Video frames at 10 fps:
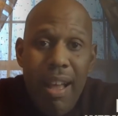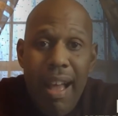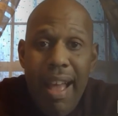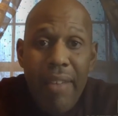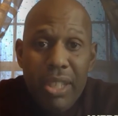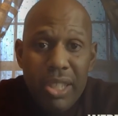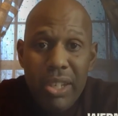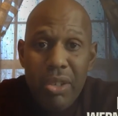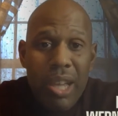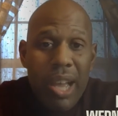I have this
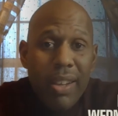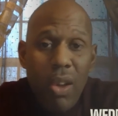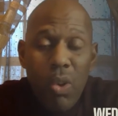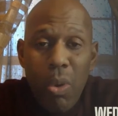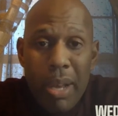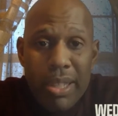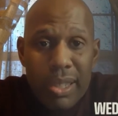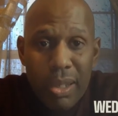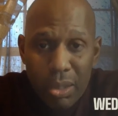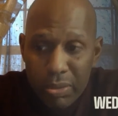inner dialogue with
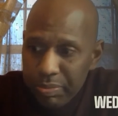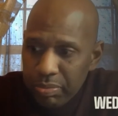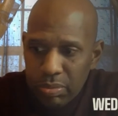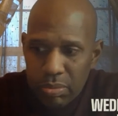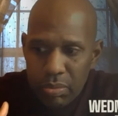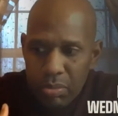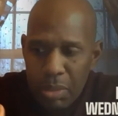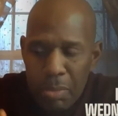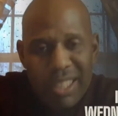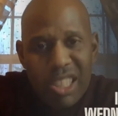myself,
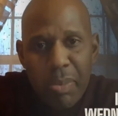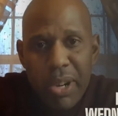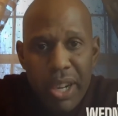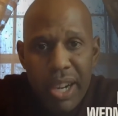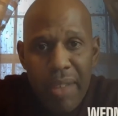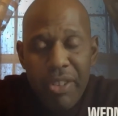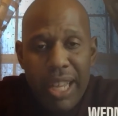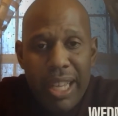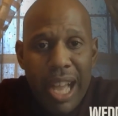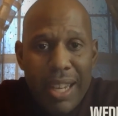my spirit, I feel
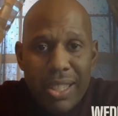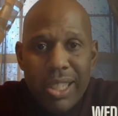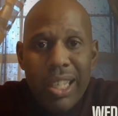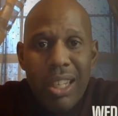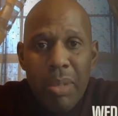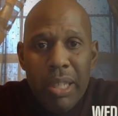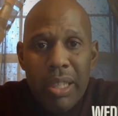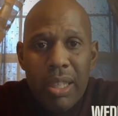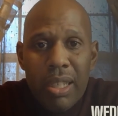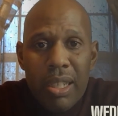like God is telling me,
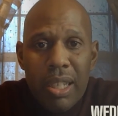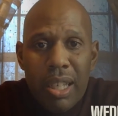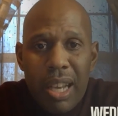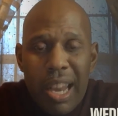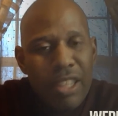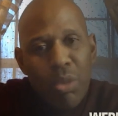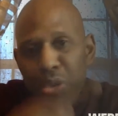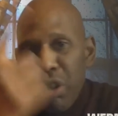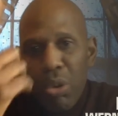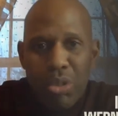like, you
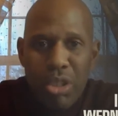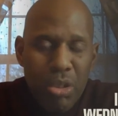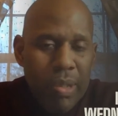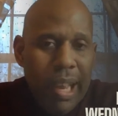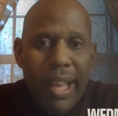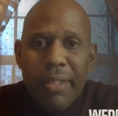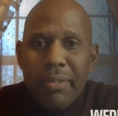chose to do that.